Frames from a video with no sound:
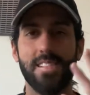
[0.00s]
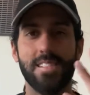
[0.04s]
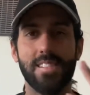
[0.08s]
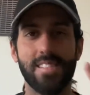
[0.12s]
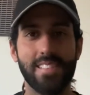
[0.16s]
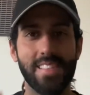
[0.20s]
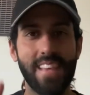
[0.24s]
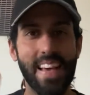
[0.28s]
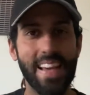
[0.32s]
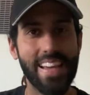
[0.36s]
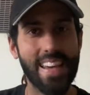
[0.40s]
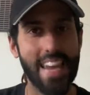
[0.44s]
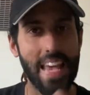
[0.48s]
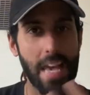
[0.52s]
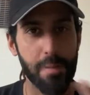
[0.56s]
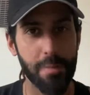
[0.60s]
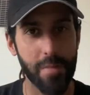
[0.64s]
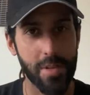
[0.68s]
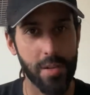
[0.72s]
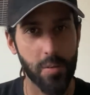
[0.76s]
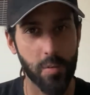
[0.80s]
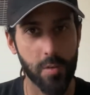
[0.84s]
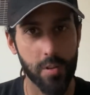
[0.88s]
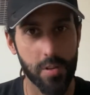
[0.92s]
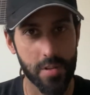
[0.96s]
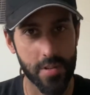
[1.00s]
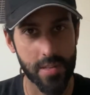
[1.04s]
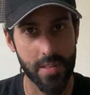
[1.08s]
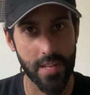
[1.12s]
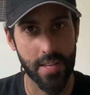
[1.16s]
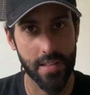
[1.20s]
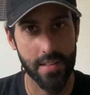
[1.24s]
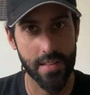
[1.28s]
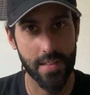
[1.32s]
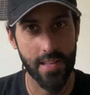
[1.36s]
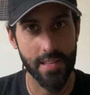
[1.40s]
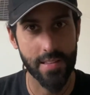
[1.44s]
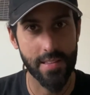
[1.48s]
dynamic going on,
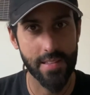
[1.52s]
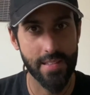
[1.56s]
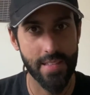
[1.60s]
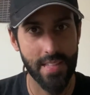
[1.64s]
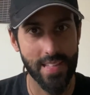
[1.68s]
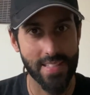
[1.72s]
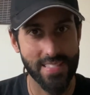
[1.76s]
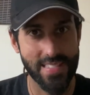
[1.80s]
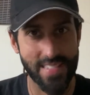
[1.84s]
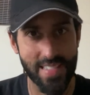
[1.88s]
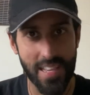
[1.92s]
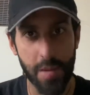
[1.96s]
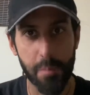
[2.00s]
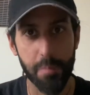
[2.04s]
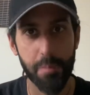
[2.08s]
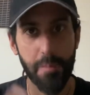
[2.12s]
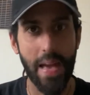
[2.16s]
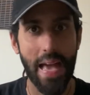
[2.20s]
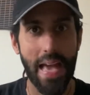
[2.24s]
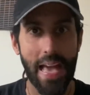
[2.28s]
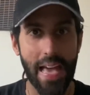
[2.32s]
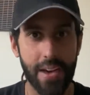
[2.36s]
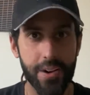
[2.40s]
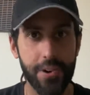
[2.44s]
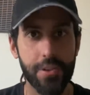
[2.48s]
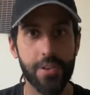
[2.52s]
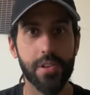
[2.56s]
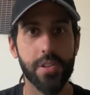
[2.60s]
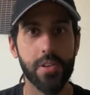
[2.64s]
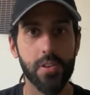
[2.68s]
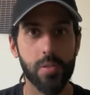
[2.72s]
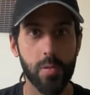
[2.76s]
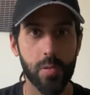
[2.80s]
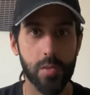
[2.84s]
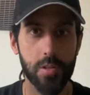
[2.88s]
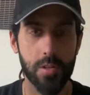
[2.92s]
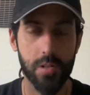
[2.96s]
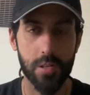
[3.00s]
that same pattern
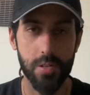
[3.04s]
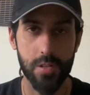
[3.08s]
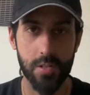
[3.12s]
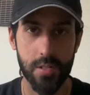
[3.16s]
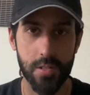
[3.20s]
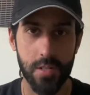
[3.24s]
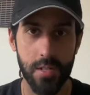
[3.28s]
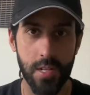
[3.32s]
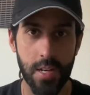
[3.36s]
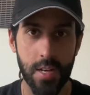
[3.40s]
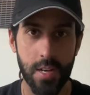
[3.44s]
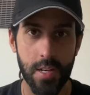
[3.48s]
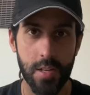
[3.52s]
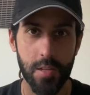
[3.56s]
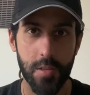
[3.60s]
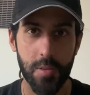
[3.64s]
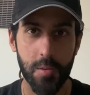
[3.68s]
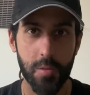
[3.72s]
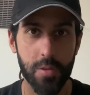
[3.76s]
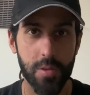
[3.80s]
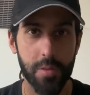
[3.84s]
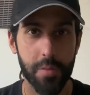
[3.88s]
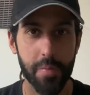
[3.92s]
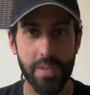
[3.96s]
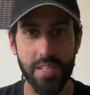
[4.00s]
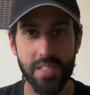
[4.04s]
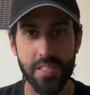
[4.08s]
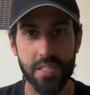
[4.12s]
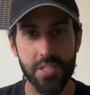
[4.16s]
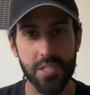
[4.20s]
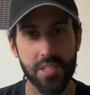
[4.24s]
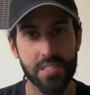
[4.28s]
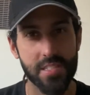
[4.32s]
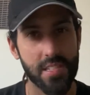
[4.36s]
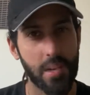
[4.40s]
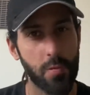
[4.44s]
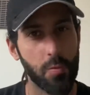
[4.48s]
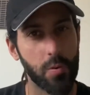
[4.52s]
going on through the
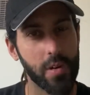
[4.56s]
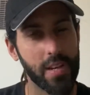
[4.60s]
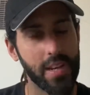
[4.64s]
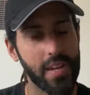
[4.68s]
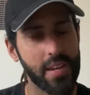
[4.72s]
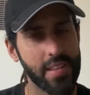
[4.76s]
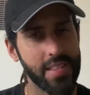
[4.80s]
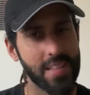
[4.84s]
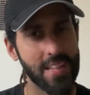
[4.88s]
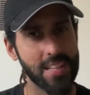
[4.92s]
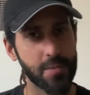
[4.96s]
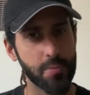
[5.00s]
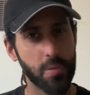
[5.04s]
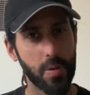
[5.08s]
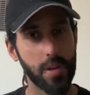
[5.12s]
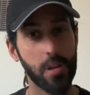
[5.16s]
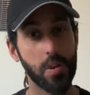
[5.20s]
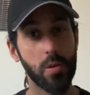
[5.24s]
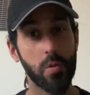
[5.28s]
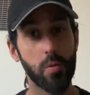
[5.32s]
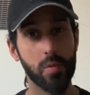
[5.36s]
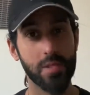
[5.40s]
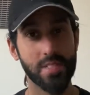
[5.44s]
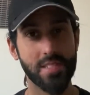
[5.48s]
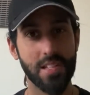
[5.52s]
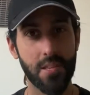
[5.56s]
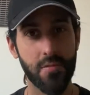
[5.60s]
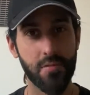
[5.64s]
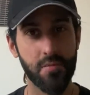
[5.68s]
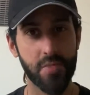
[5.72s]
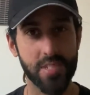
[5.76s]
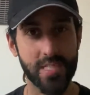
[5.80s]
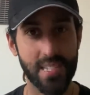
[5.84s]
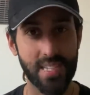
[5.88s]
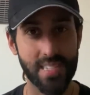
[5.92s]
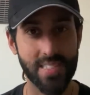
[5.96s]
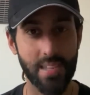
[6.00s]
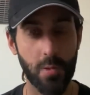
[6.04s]
messages that we're getting. That's why I always
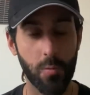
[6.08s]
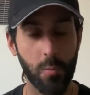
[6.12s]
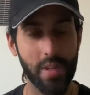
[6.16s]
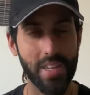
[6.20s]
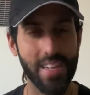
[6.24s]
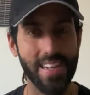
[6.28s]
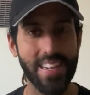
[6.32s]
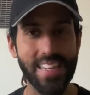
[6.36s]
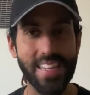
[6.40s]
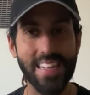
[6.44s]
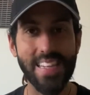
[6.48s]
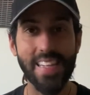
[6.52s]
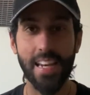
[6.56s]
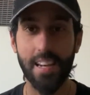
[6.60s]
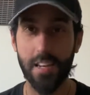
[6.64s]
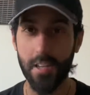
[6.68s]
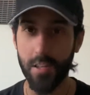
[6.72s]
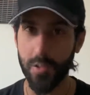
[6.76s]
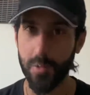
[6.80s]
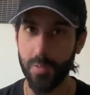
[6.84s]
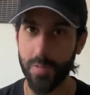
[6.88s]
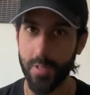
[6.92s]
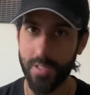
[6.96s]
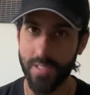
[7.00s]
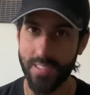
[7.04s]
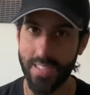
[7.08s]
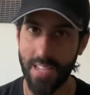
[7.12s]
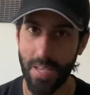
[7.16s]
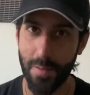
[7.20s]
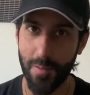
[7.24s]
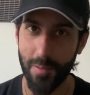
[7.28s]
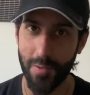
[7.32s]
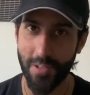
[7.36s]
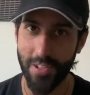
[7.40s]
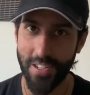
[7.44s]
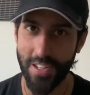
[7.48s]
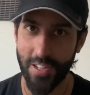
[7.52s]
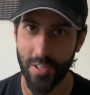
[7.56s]
emphasize that we need a little bit of time
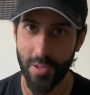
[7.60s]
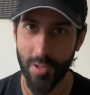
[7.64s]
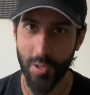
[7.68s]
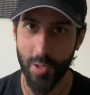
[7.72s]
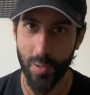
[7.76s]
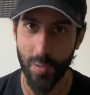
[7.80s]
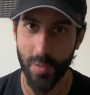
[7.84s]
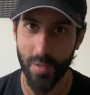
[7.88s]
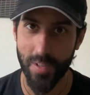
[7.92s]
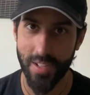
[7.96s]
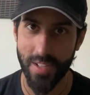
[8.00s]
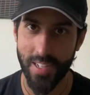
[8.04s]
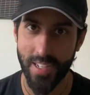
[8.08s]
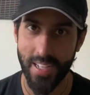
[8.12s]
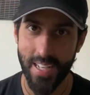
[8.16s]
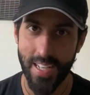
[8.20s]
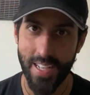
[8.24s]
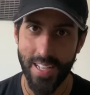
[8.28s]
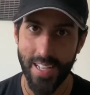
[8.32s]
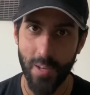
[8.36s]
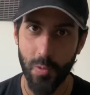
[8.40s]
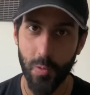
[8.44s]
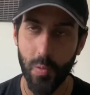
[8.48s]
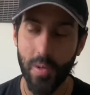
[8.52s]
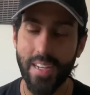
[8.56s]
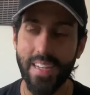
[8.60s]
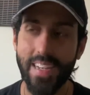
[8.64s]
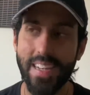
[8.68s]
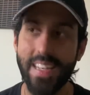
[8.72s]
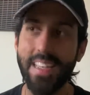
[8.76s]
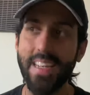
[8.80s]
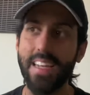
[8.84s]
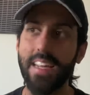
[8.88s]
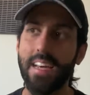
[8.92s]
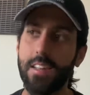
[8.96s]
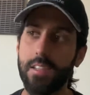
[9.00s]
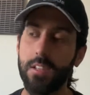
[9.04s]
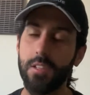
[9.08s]
on our own. We
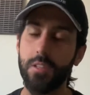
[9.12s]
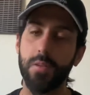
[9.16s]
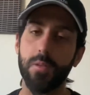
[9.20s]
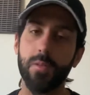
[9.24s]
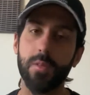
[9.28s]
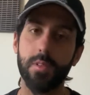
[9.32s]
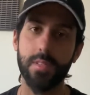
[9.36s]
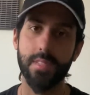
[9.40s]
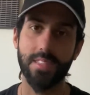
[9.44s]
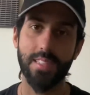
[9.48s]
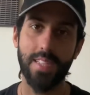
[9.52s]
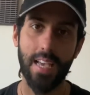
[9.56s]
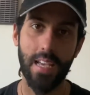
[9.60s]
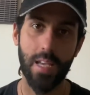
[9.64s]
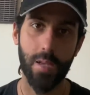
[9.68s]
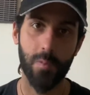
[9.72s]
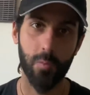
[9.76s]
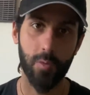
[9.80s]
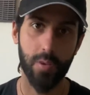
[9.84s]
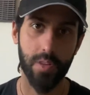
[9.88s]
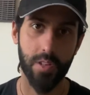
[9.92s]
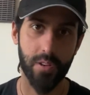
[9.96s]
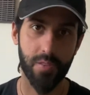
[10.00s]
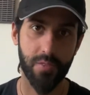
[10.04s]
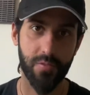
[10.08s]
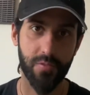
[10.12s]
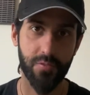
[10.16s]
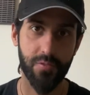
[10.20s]
need a little bit of time with our